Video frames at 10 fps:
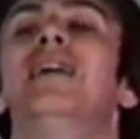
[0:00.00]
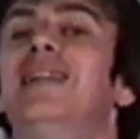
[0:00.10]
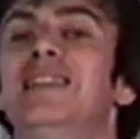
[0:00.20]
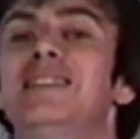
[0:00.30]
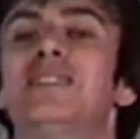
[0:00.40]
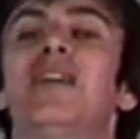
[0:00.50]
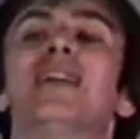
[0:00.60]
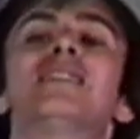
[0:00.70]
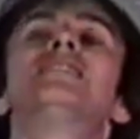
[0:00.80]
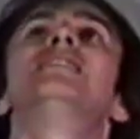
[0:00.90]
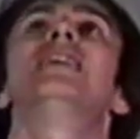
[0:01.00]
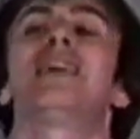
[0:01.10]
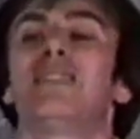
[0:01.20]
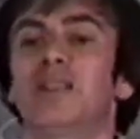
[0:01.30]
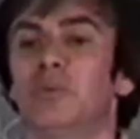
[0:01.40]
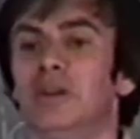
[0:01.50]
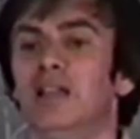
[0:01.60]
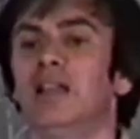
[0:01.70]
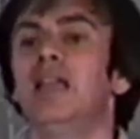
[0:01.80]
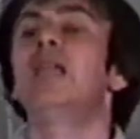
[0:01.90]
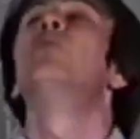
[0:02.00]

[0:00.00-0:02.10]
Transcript: and he said, I could see how that would. He,